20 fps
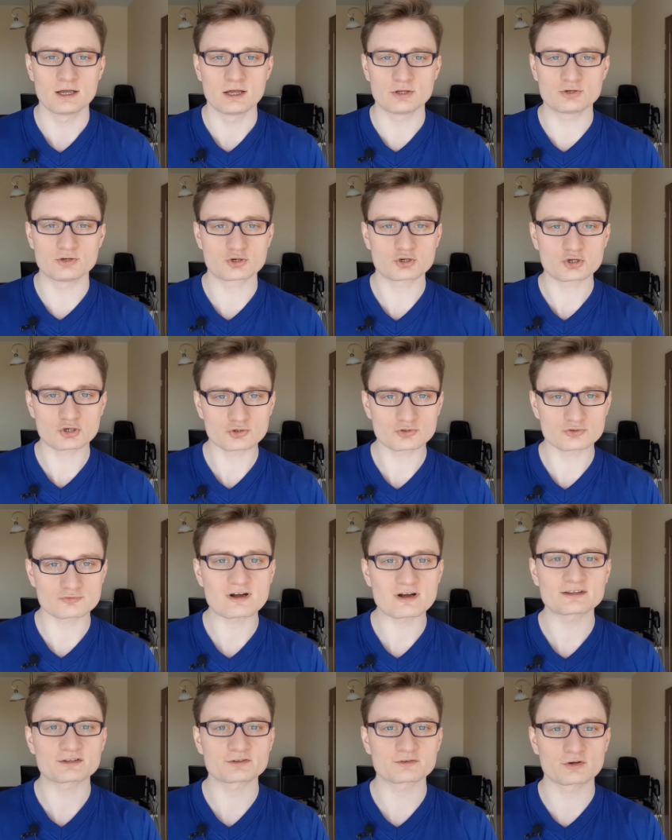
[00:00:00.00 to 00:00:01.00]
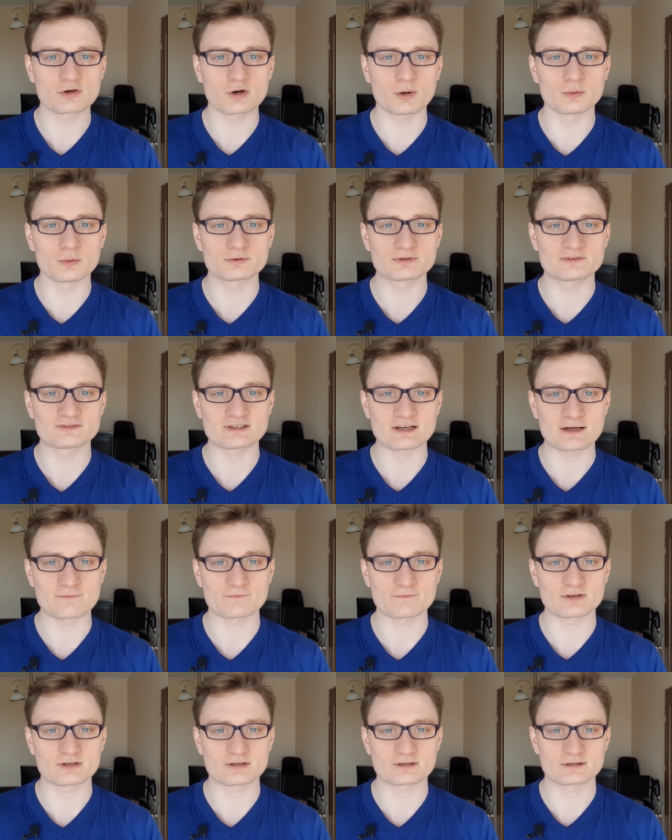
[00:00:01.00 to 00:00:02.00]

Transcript: you should rather go with something